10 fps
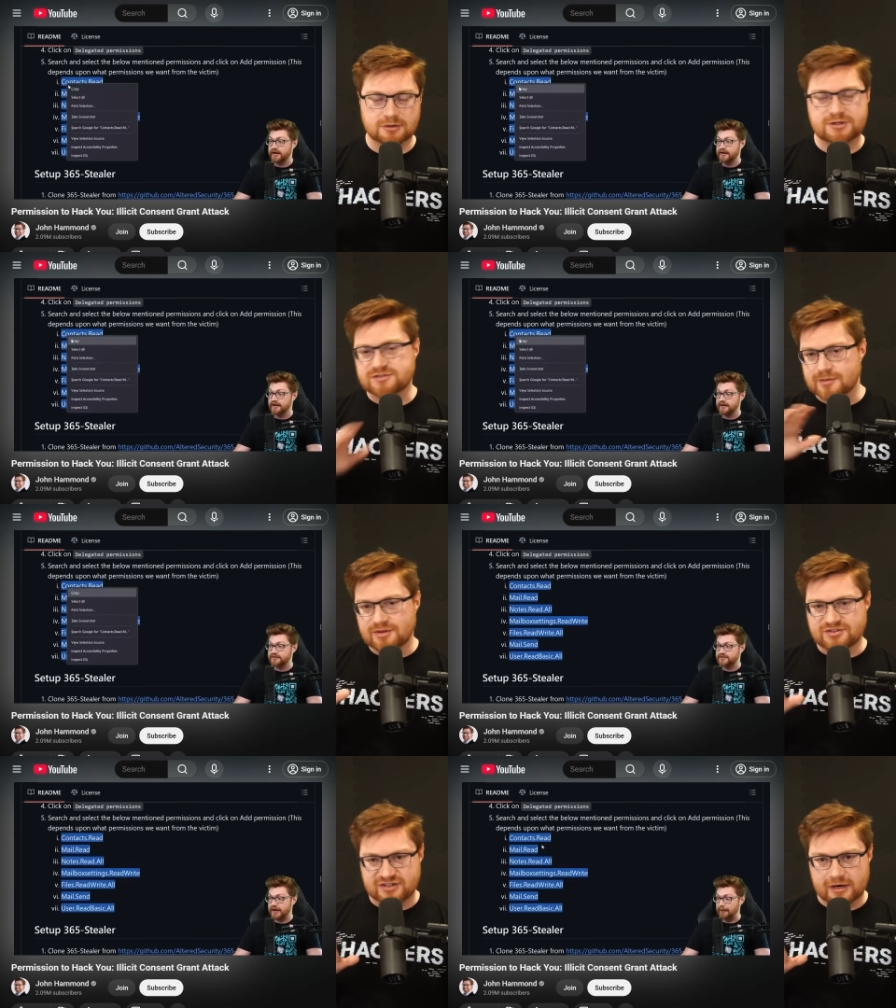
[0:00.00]
Look at some of
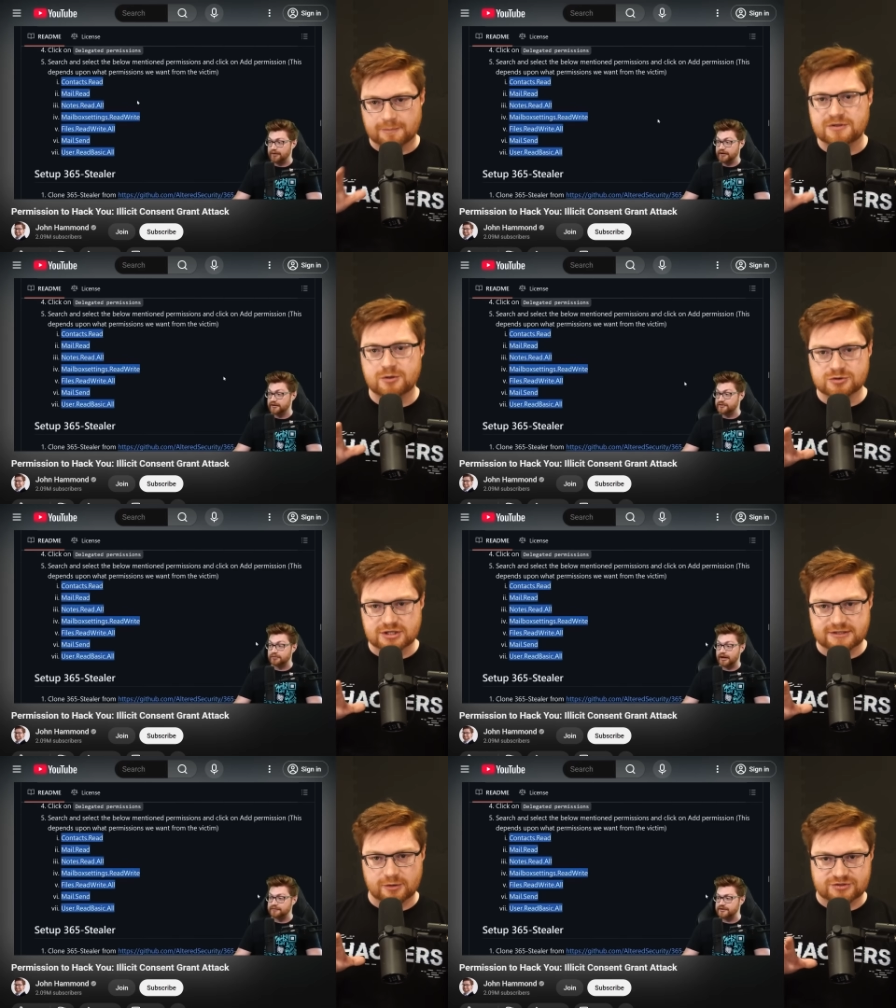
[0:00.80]
the setup that
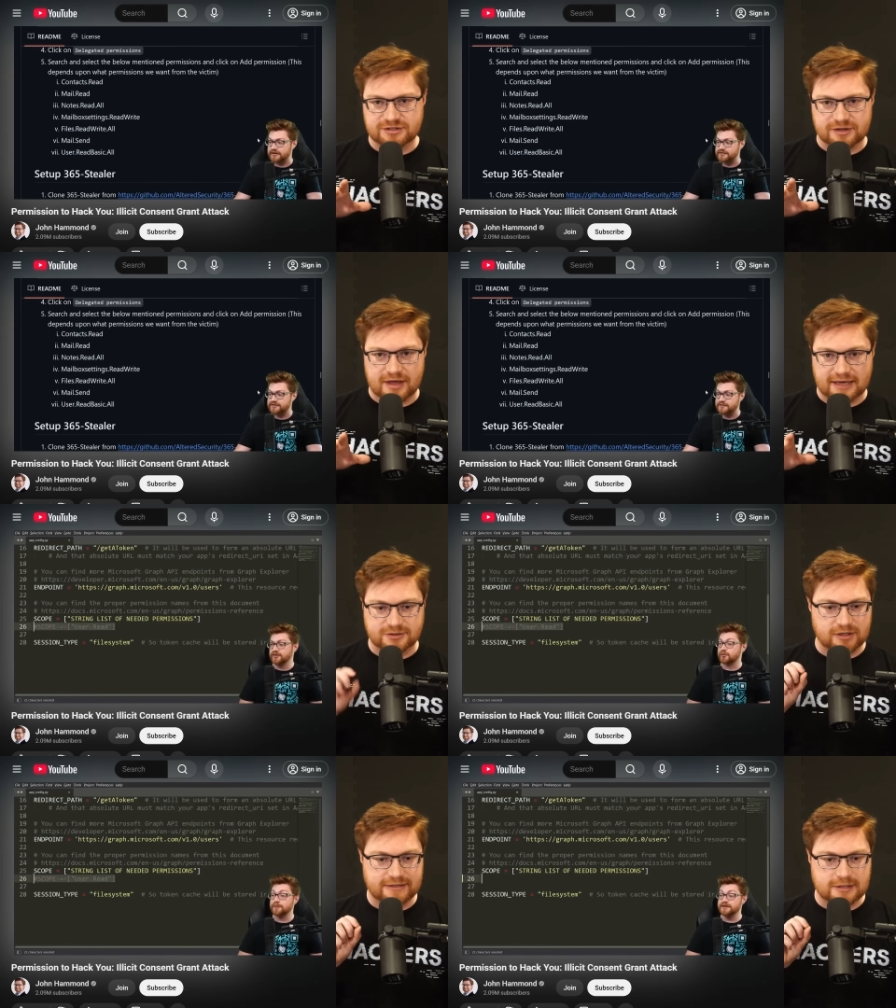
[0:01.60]
usually goes into that.
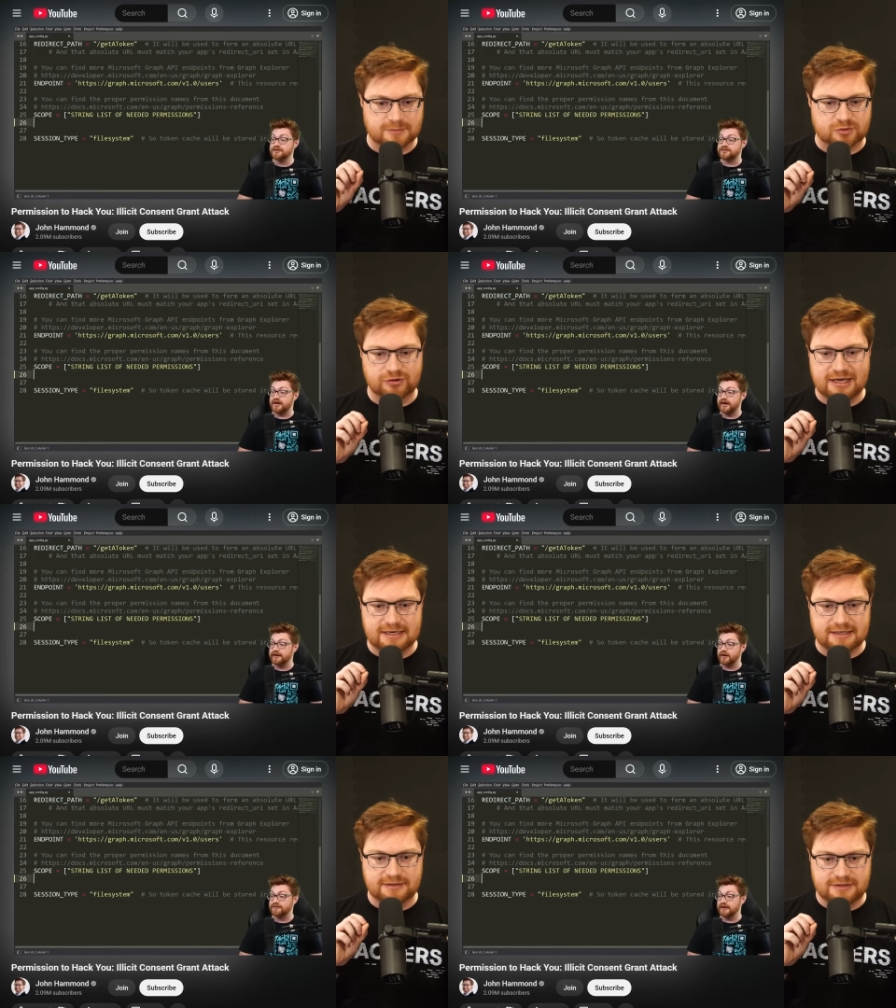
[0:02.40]
You'll end up
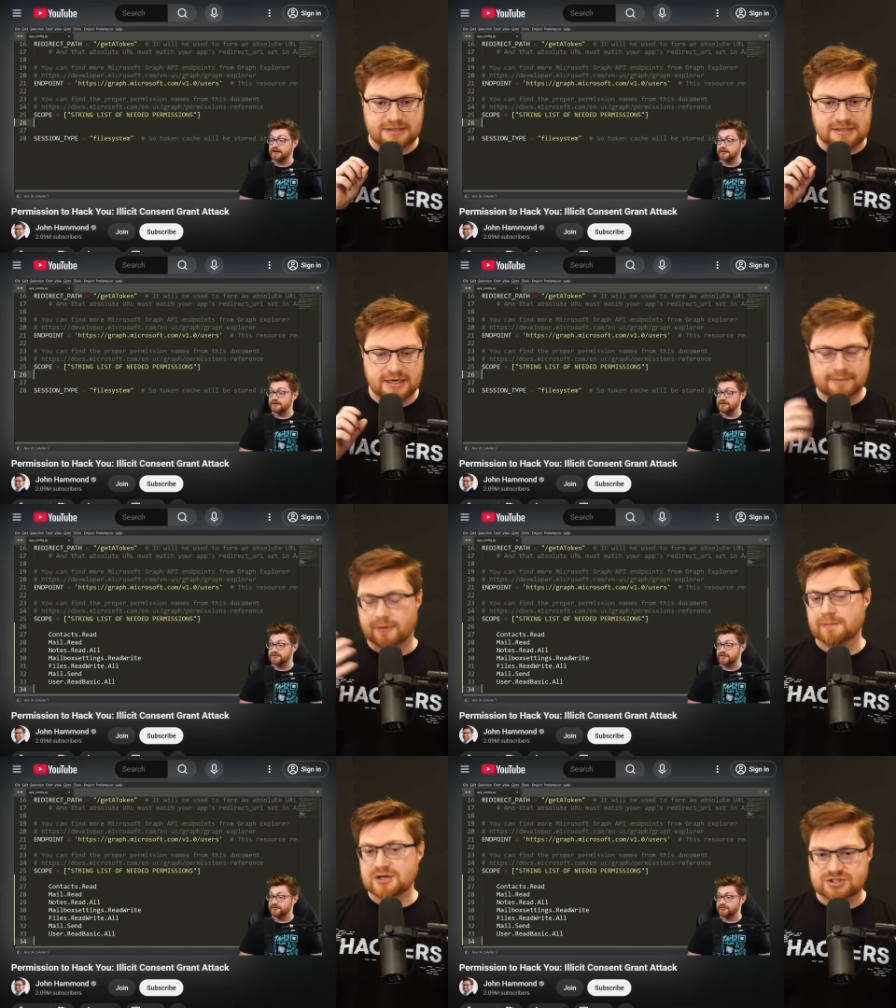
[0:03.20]
creating the
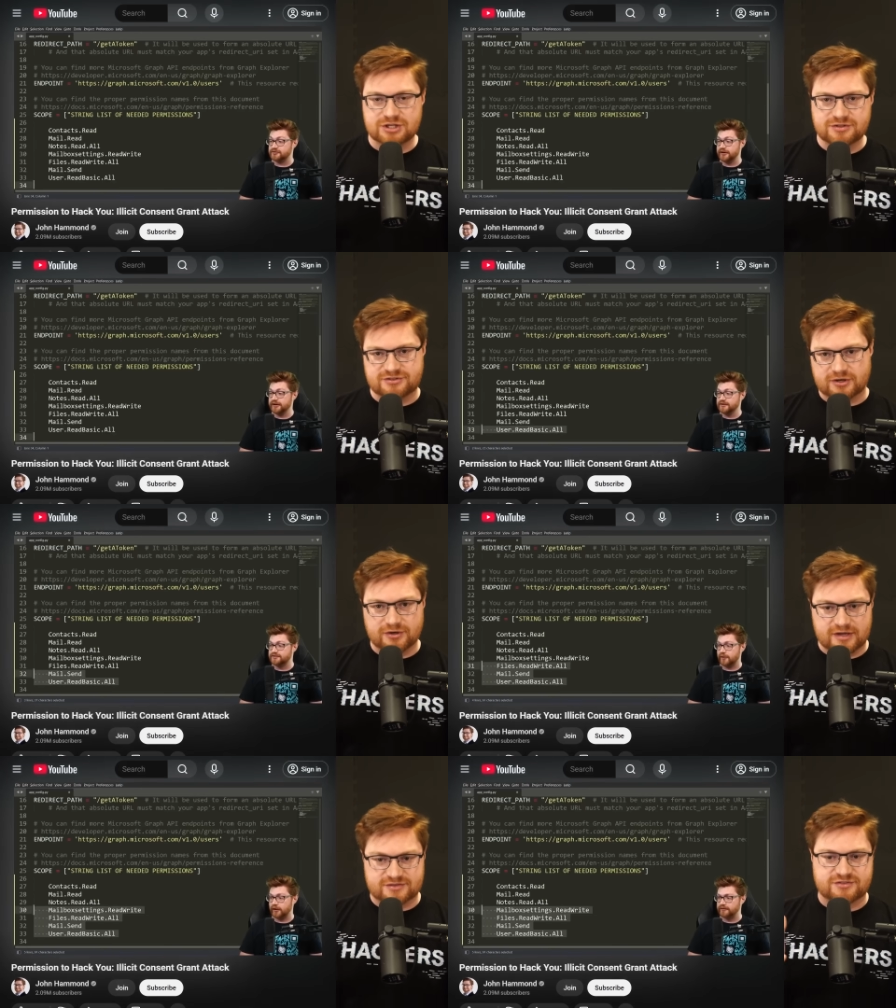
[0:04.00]
permissions that are
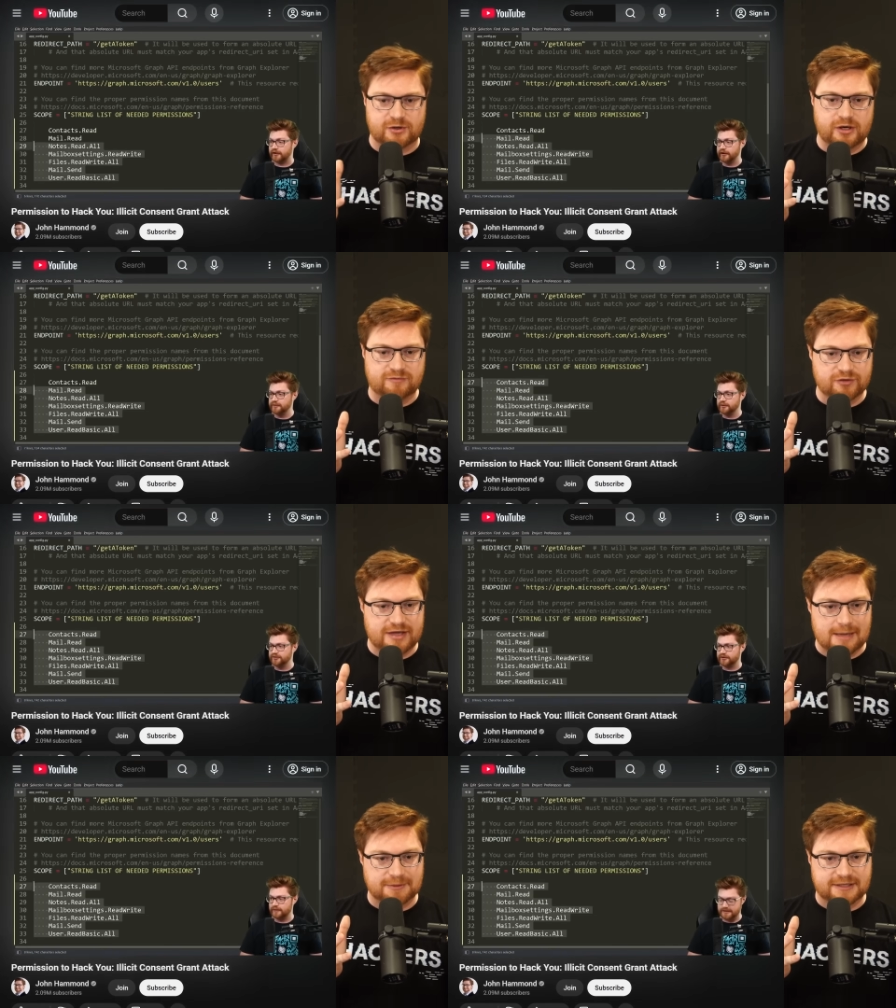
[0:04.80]
necessary for the
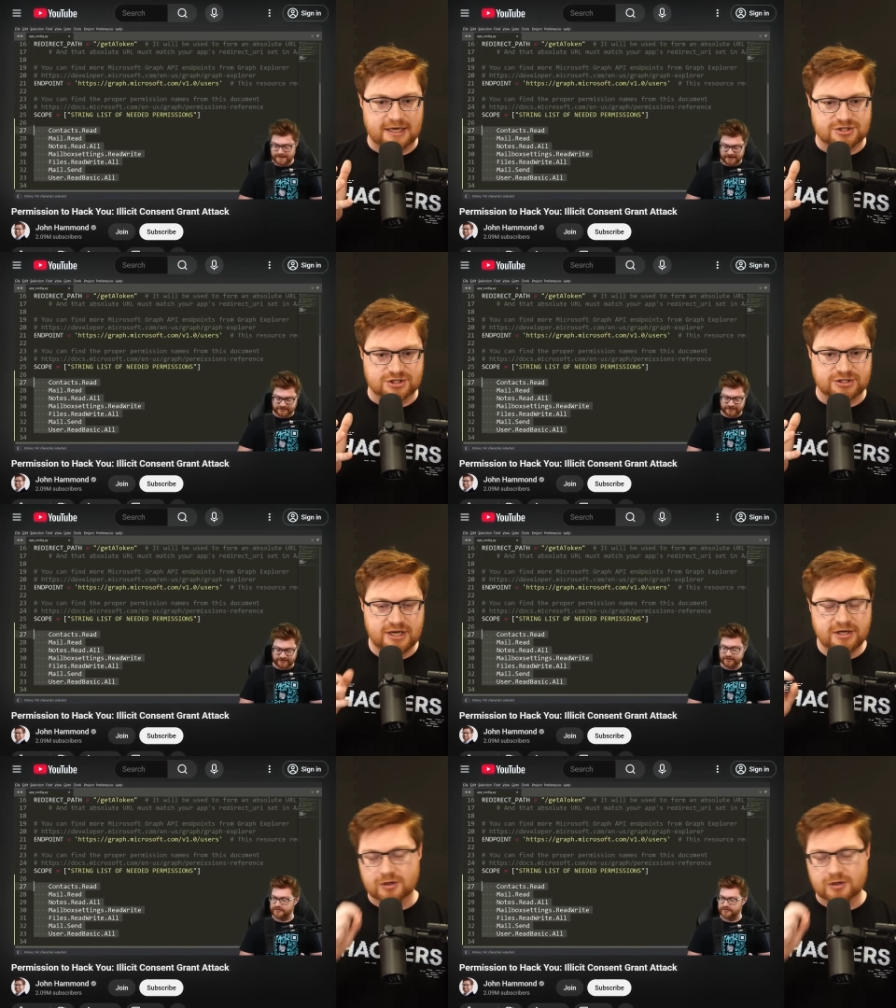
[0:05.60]
application.